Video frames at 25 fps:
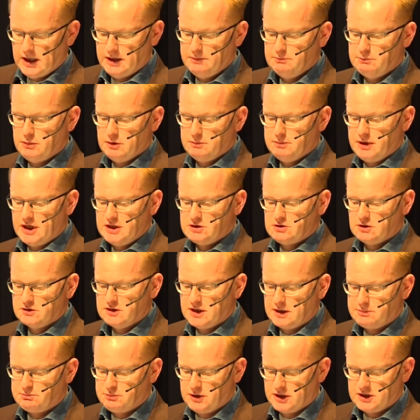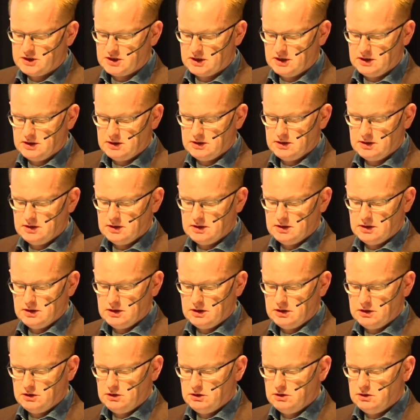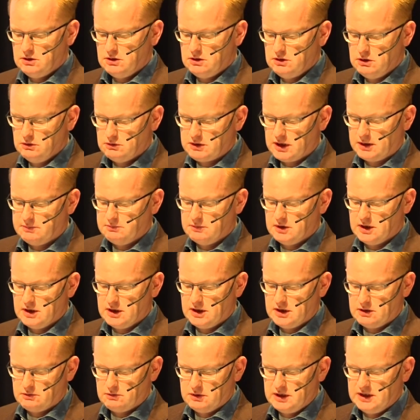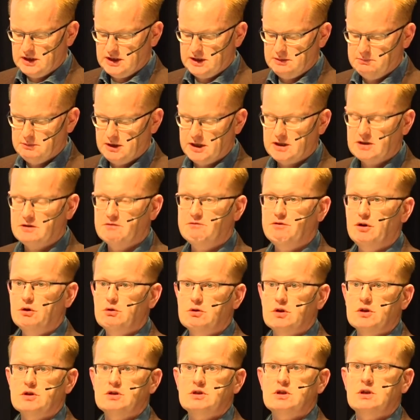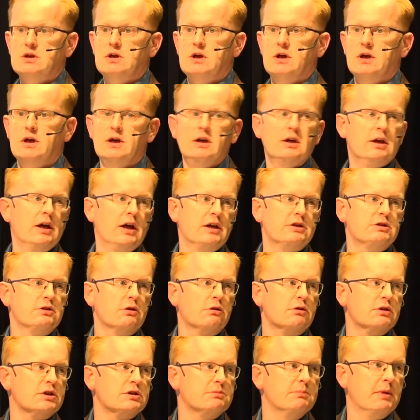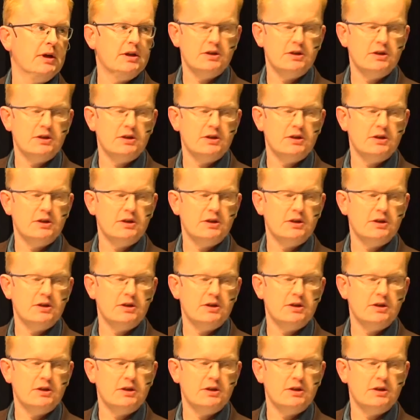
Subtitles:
And based on that picture, you can really make a focus, as Joris